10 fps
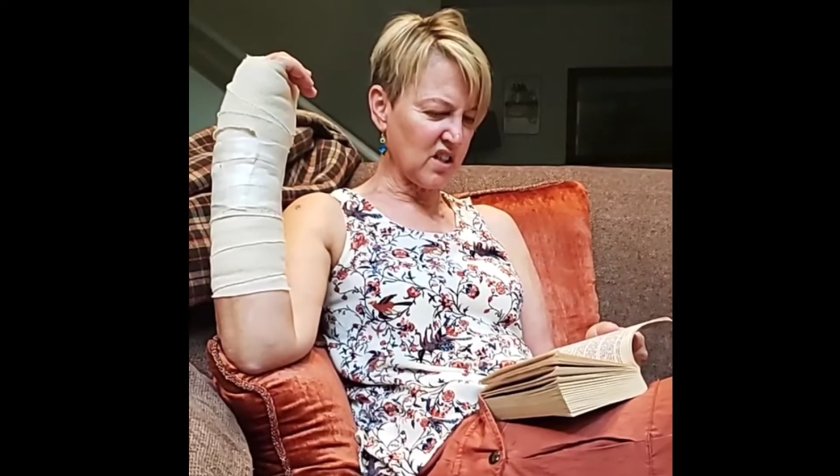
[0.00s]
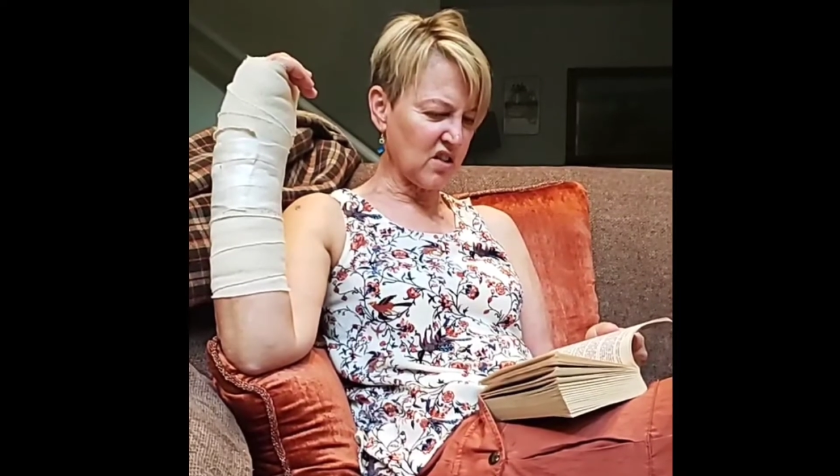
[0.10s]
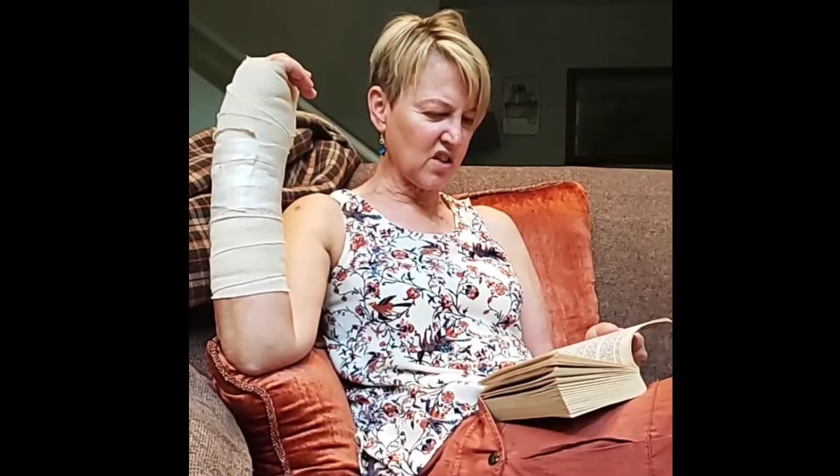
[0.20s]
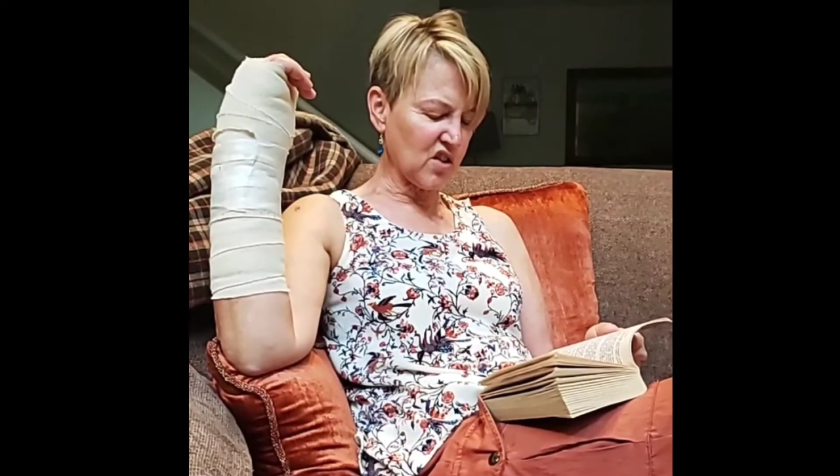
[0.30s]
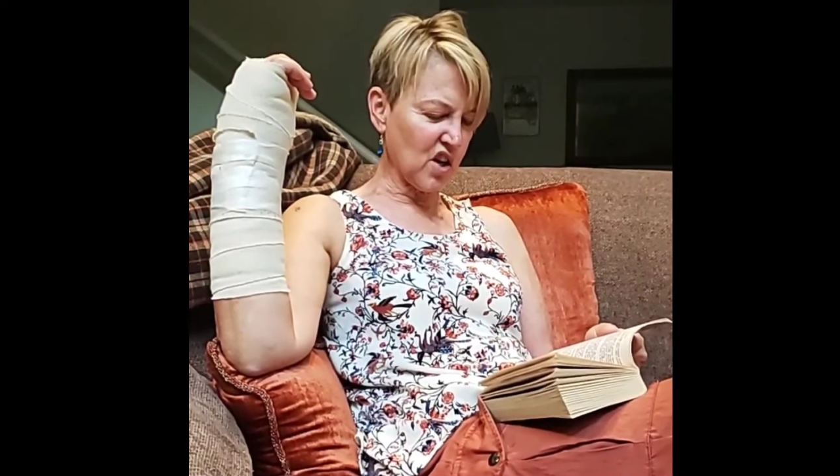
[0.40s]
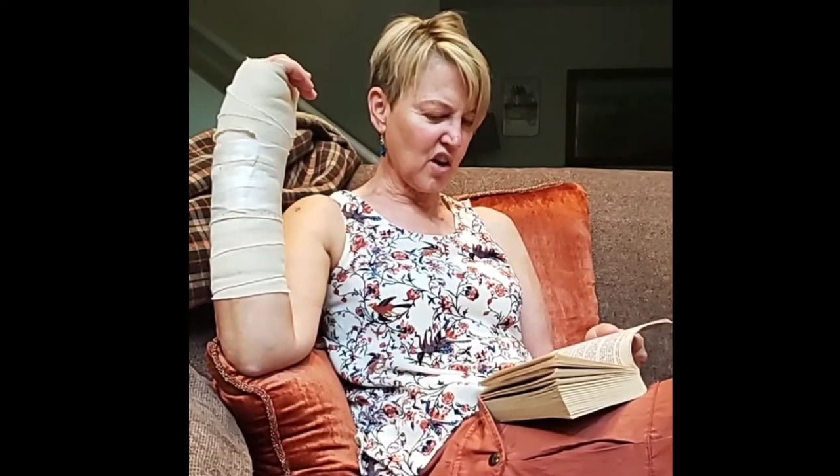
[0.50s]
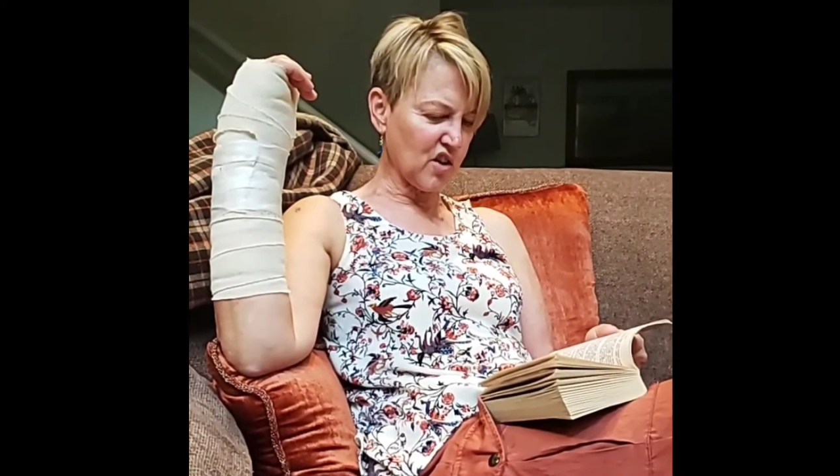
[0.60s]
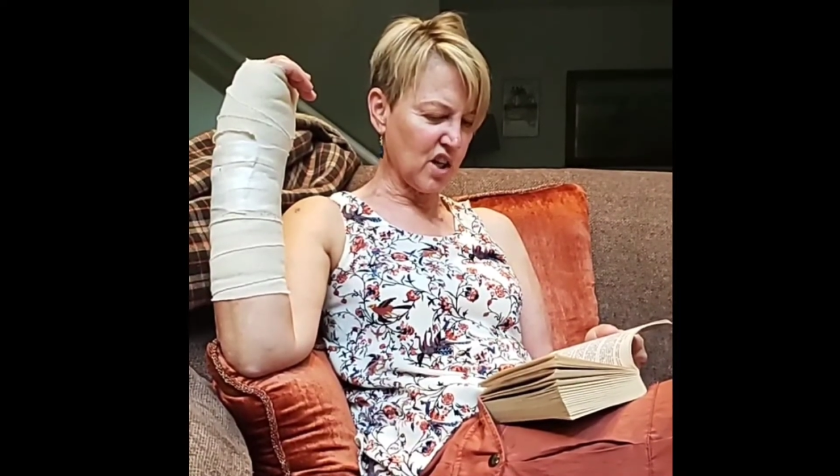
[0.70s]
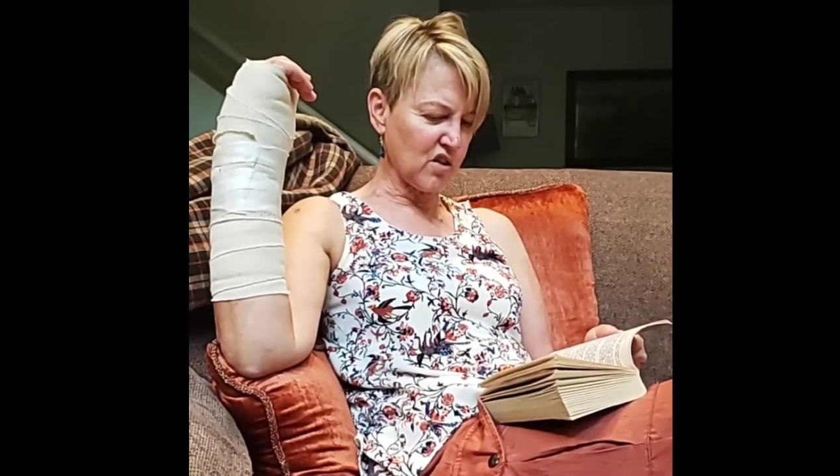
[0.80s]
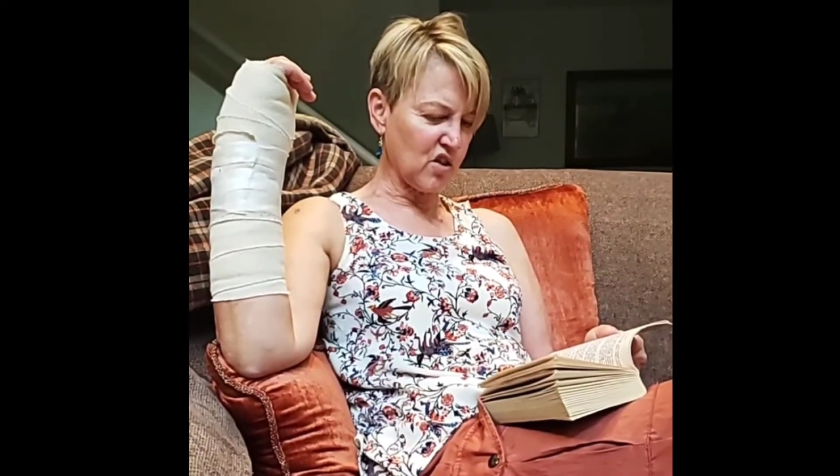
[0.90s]
since I
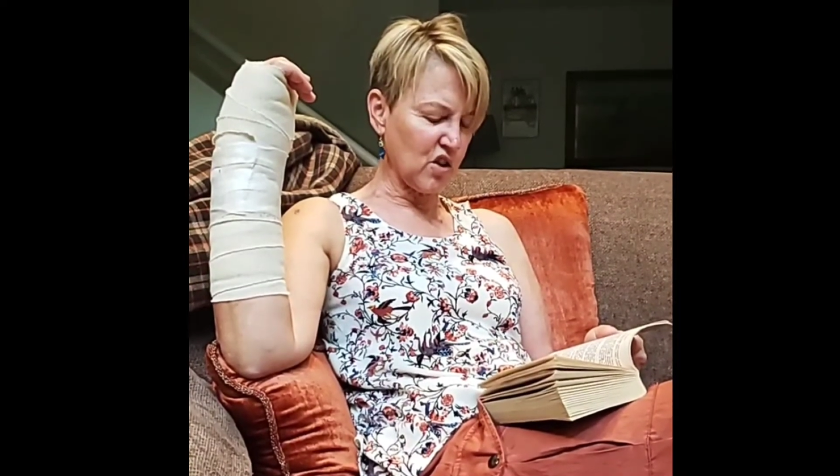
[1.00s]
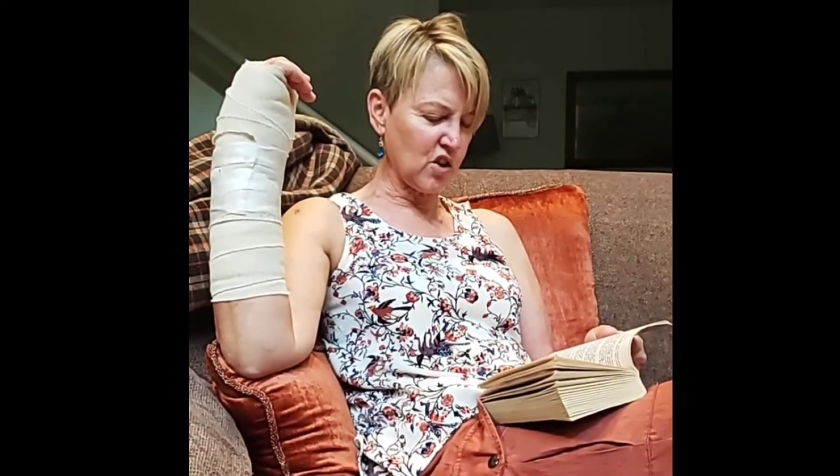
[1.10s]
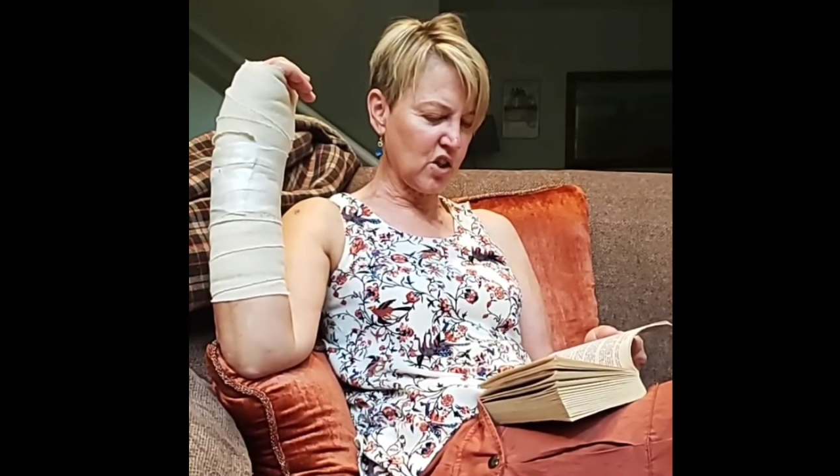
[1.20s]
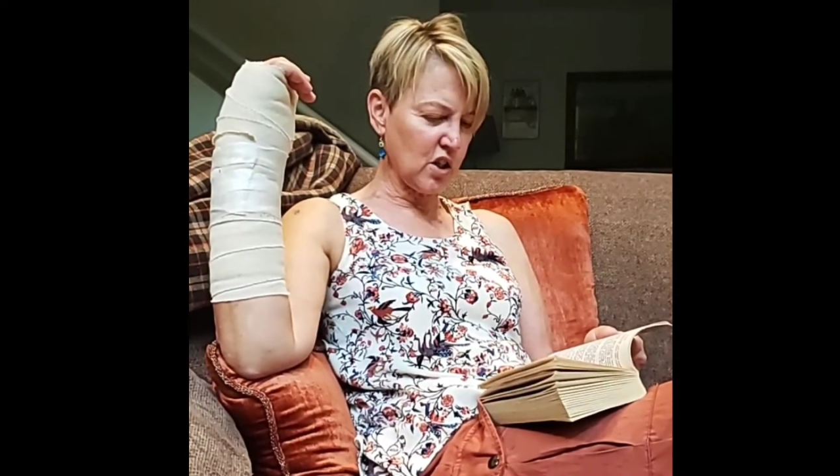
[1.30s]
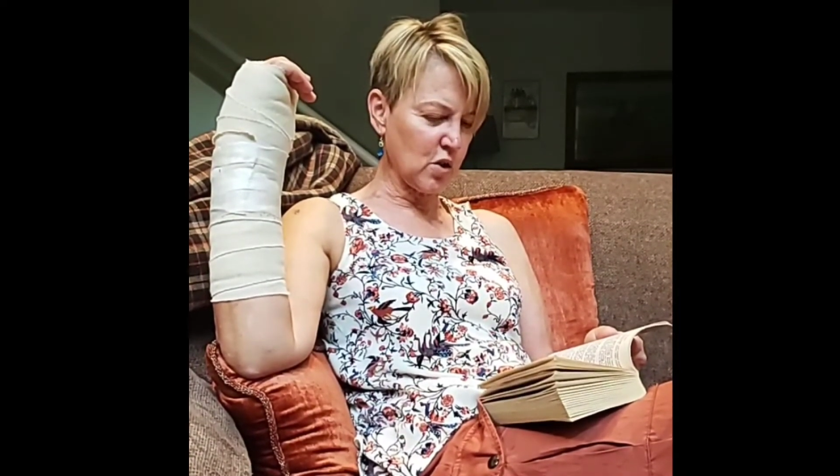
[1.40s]
tasted cheese